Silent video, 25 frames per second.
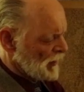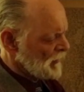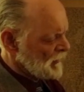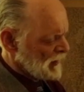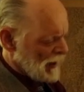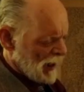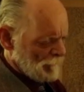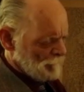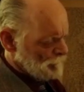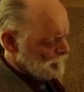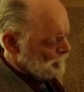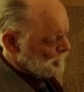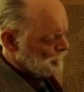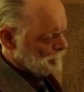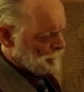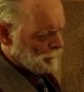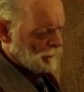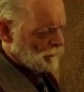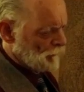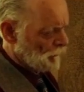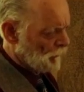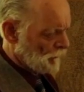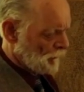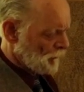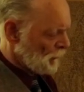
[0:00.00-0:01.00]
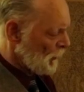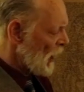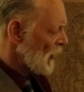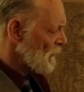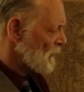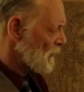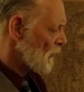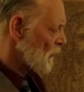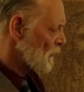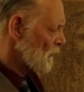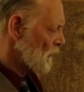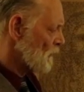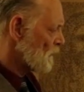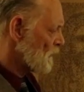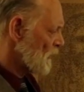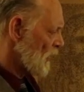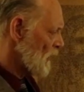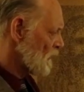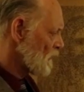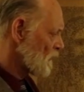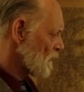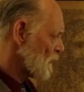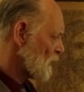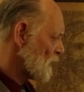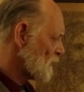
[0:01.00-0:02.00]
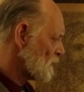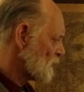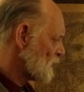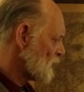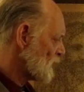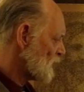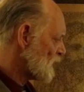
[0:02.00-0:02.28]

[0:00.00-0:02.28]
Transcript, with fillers: it's like used throughout the New Testament.